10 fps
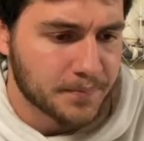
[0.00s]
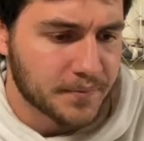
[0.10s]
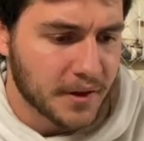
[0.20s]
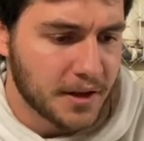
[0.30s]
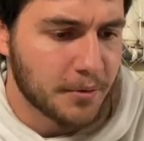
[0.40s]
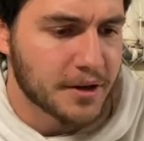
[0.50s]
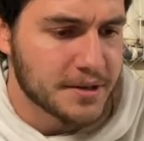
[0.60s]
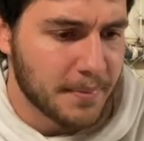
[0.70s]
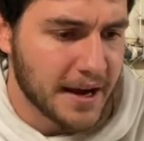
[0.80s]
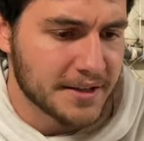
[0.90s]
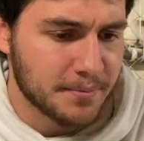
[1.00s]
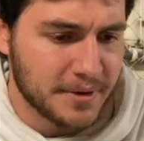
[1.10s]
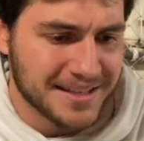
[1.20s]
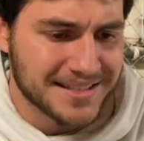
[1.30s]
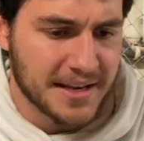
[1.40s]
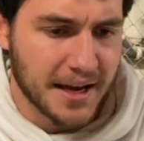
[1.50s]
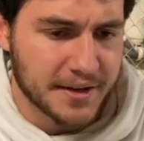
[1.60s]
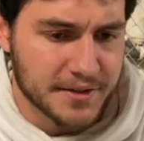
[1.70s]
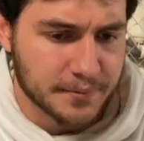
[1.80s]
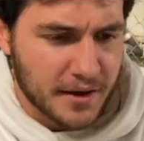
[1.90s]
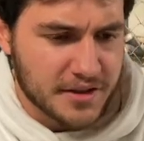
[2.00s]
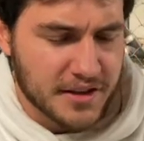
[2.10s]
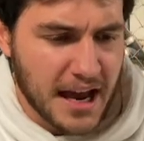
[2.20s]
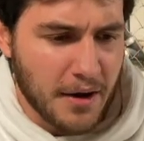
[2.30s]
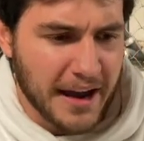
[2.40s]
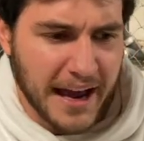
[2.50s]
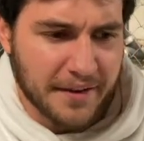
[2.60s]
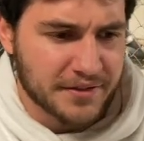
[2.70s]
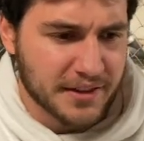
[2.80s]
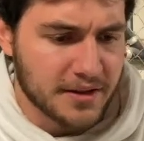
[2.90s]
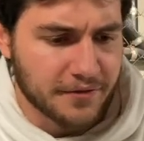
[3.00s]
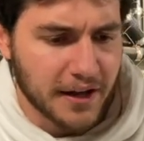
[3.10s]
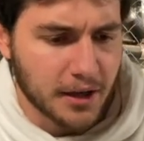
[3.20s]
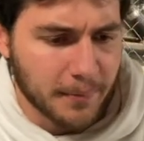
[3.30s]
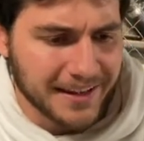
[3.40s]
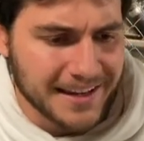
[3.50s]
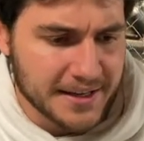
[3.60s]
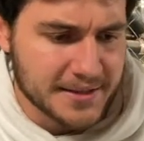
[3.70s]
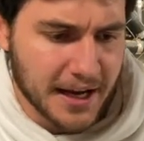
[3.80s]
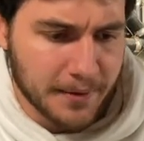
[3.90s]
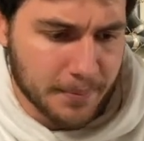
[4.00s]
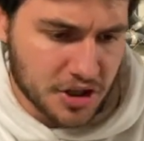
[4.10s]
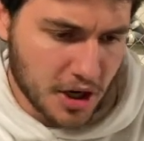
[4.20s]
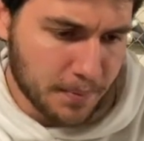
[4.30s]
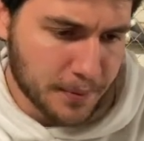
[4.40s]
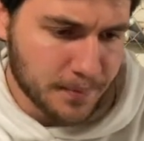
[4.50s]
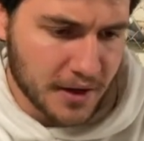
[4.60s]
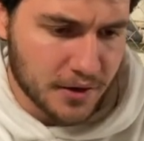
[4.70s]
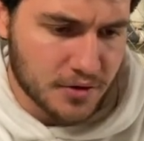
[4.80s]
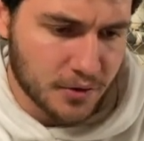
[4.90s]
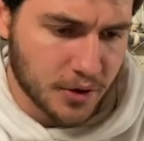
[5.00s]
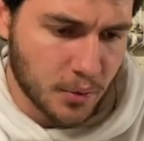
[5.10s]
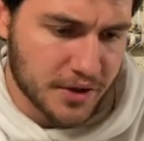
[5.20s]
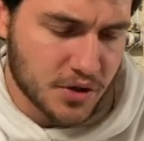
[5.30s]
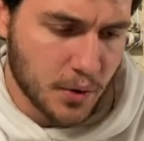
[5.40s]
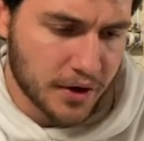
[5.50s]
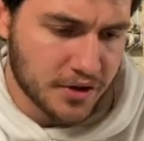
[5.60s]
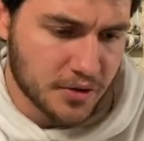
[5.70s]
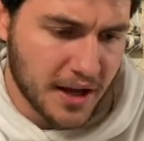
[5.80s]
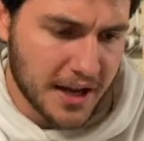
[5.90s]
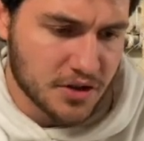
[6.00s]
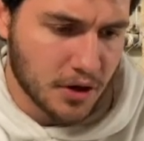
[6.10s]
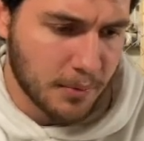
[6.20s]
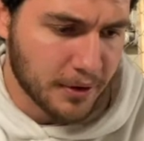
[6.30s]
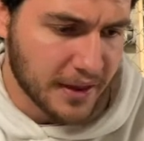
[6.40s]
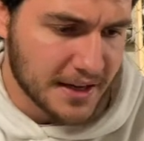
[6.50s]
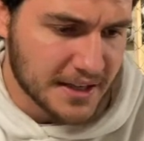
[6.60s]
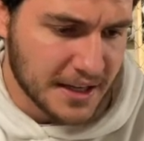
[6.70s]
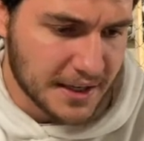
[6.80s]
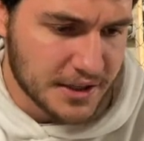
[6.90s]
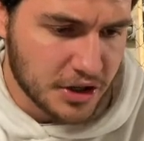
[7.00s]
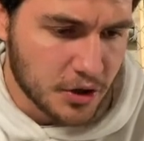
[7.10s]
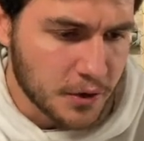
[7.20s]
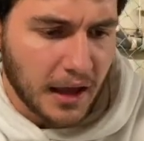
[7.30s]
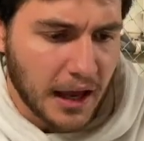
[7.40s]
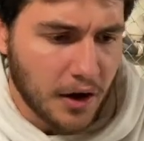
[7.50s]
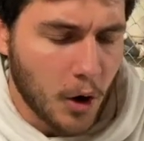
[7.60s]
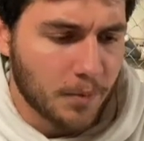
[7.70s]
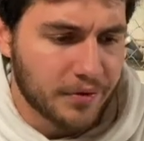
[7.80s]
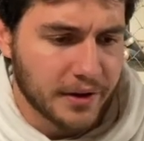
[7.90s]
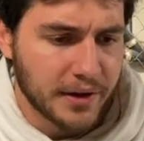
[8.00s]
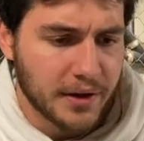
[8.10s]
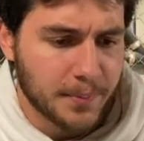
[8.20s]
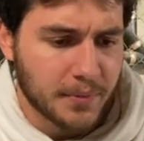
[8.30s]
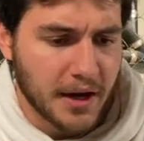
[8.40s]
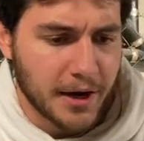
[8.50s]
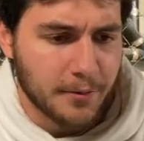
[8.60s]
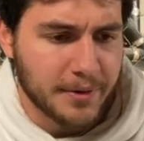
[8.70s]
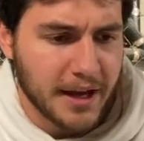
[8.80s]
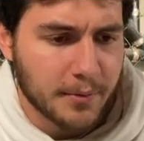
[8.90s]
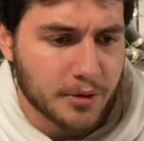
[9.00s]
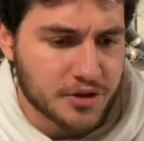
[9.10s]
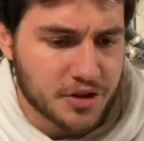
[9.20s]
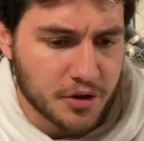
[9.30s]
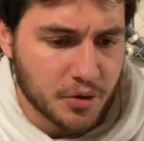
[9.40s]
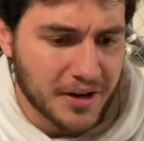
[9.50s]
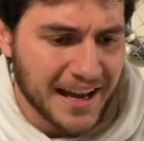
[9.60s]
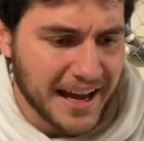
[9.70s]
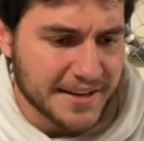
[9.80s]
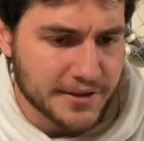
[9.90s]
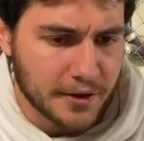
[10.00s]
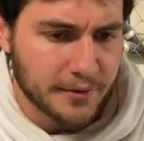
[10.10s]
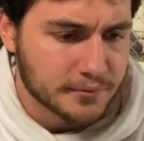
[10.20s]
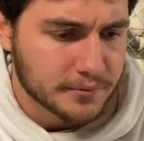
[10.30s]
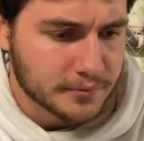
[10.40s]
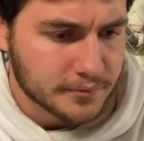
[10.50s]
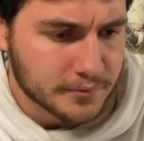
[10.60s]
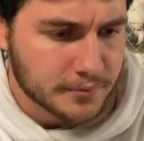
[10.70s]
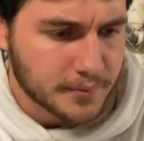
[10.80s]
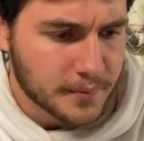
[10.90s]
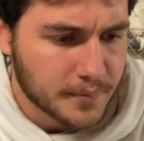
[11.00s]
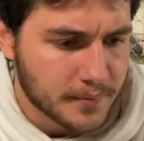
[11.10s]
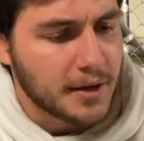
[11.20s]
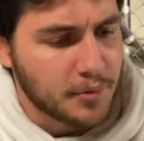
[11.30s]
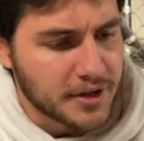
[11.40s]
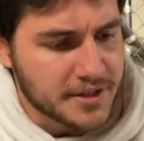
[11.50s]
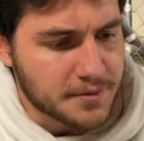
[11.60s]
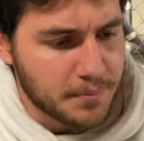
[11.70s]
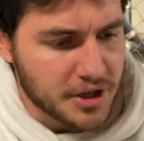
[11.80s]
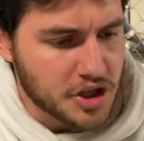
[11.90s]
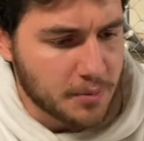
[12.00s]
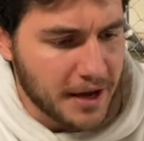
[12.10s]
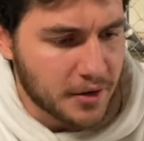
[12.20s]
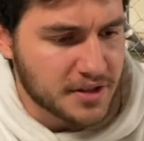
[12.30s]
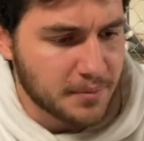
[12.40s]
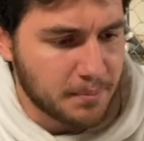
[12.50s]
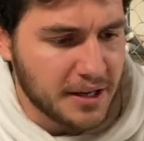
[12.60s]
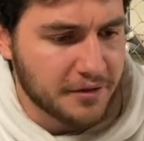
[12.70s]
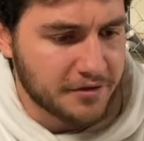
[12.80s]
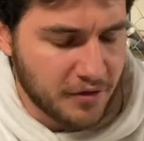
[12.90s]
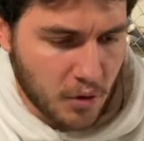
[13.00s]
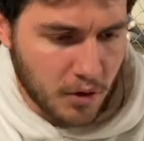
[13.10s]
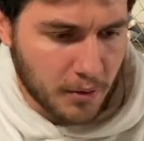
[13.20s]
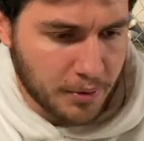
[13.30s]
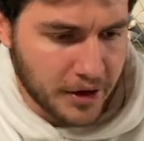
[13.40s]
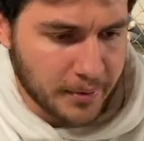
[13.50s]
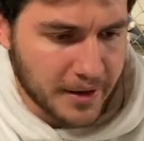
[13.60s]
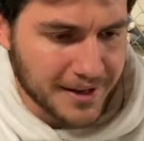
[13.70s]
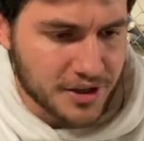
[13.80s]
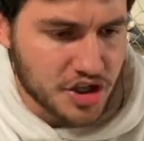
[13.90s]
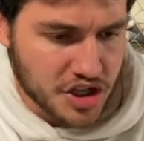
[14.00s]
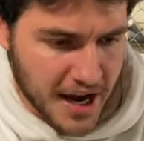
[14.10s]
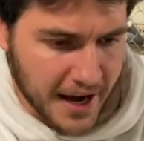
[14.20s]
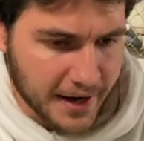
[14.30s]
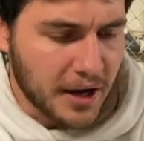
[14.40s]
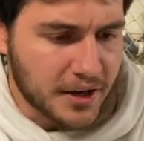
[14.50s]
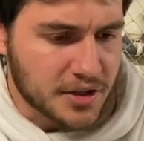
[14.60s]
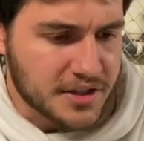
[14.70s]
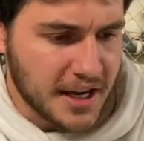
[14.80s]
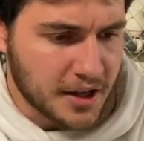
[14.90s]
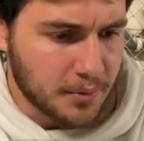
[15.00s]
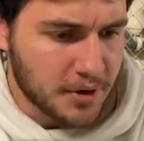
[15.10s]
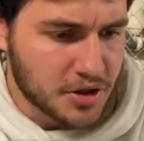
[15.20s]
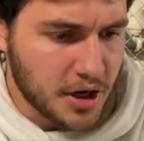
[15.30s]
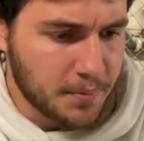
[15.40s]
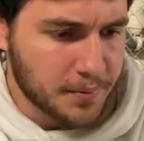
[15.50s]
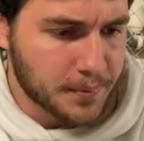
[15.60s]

He brings it back to b6. So now I have to develop my kingside bishop, and there's only one square to do that, so I'll bring that to e2, and hopefully I'll be able to castle. He brings his bishop out to b4, putting me in check. Well, I can just take the bishop.